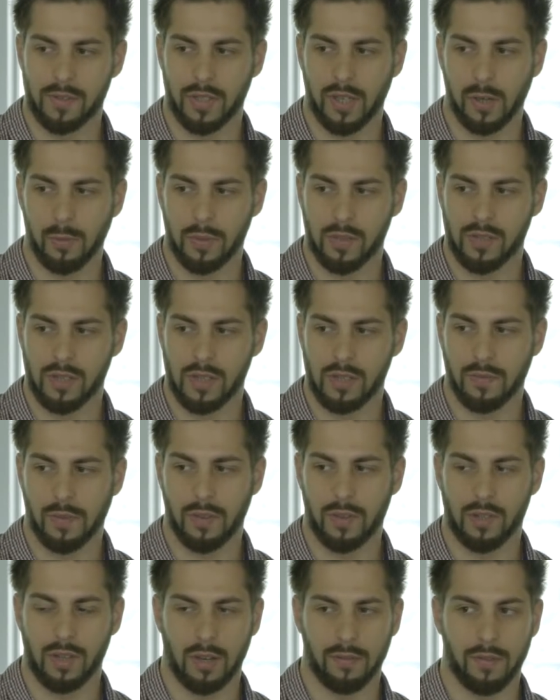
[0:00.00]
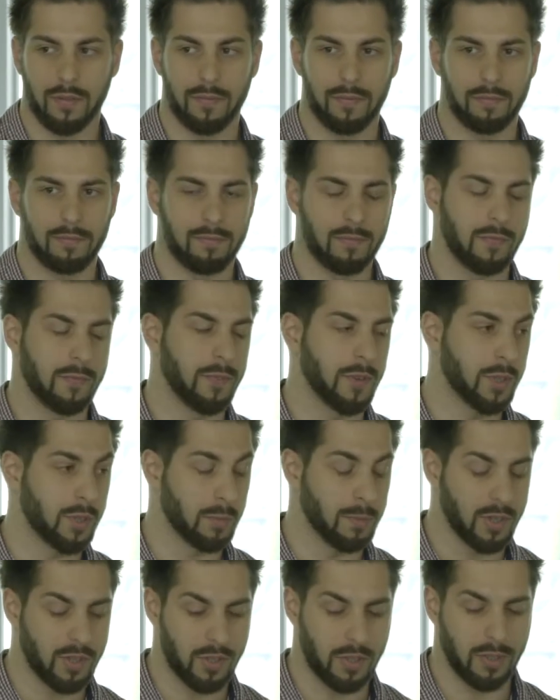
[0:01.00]
sequences for the Java virtual
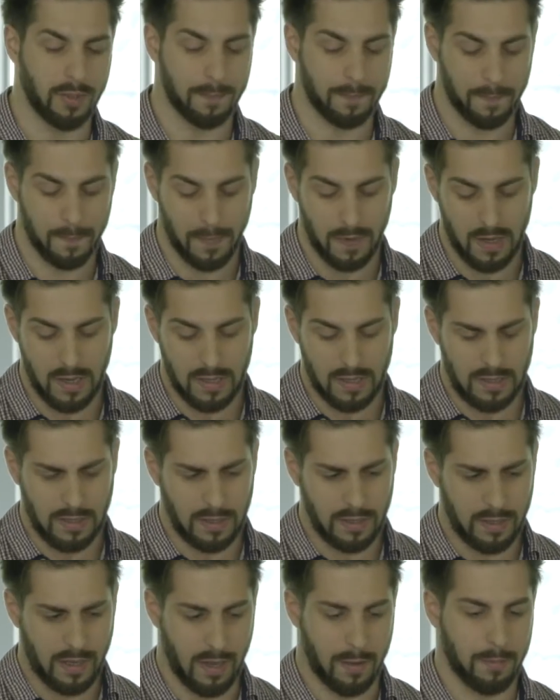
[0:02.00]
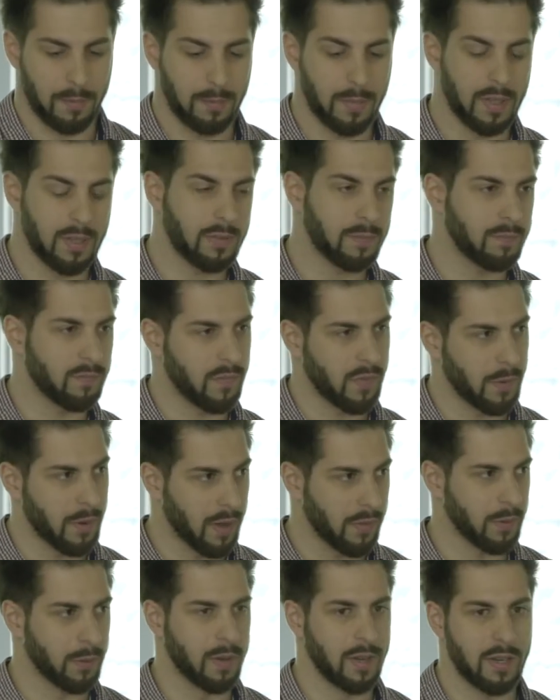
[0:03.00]
machine. Yeah, but there are
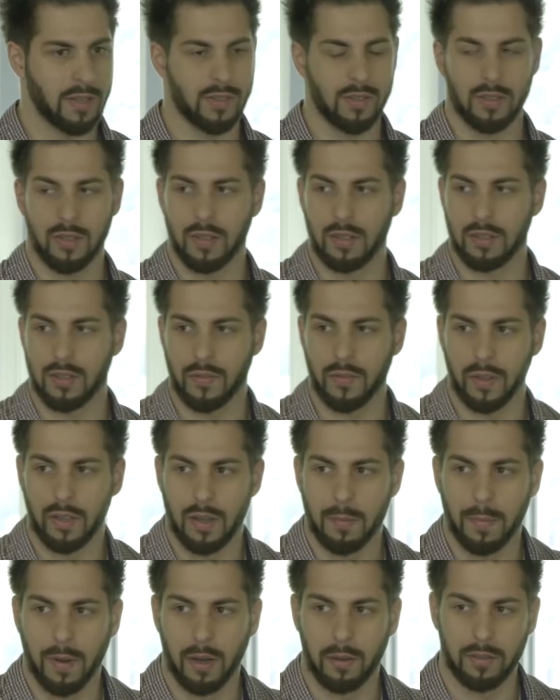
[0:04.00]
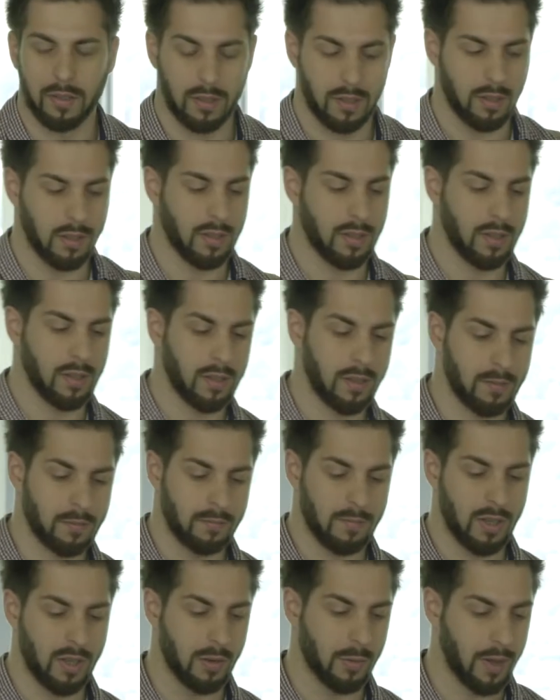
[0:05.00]
other ways to think about
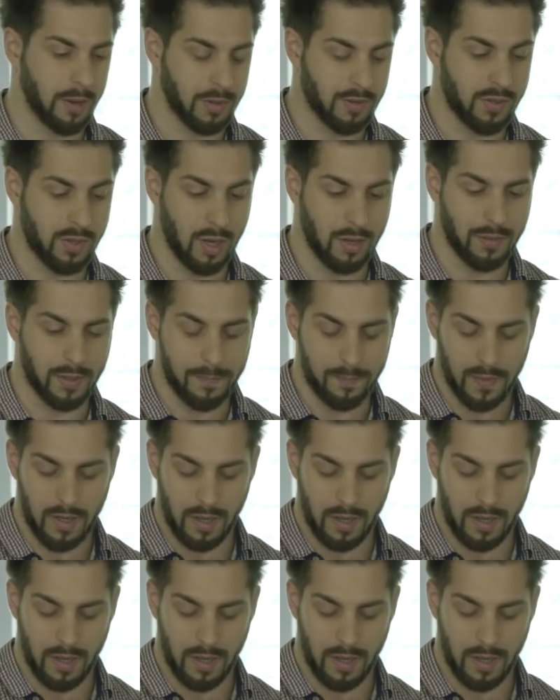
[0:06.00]
RxJava,